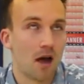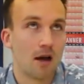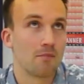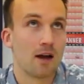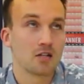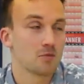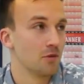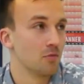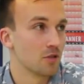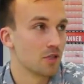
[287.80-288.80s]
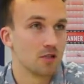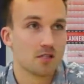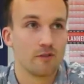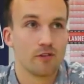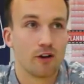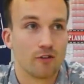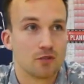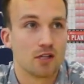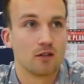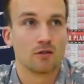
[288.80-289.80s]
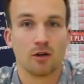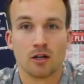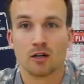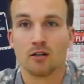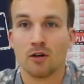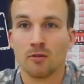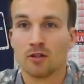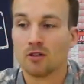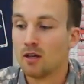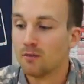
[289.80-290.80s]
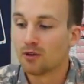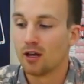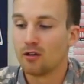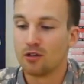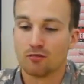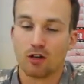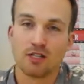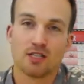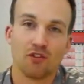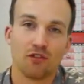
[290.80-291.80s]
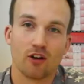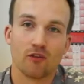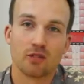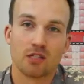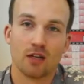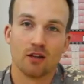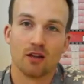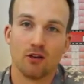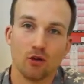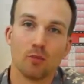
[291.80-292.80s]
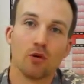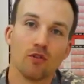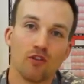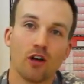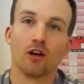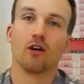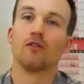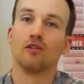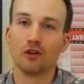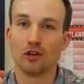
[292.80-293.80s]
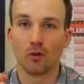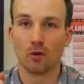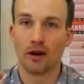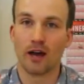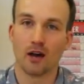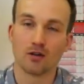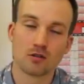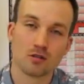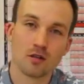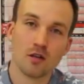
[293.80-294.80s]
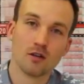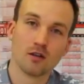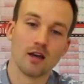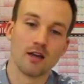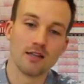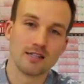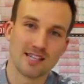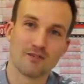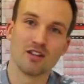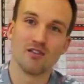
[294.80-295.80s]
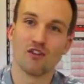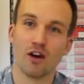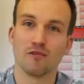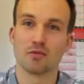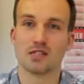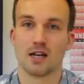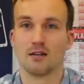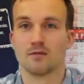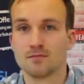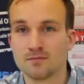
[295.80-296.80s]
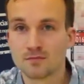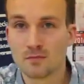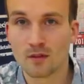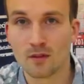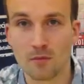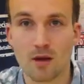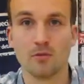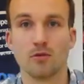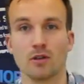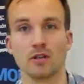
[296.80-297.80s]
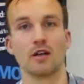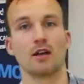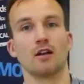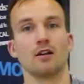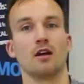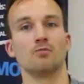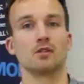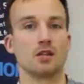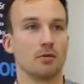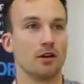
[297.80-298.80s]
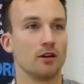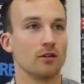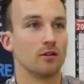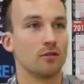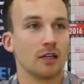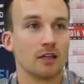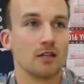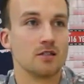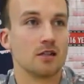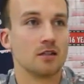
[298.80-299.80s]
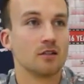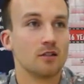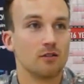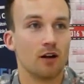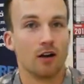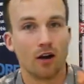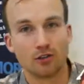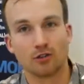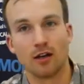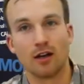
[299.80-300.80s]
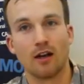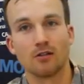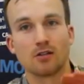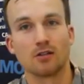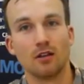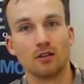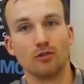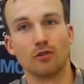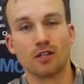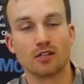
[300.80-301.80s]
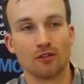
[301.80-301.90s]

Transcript: at maximum, 75% on the market at the moment. Okay, you can raise 75%, then your portfolio, if you've only got one house, okay, is 75%. maybe we can get like numbers up here and it'll make it easier, right? 100 grand house, you raise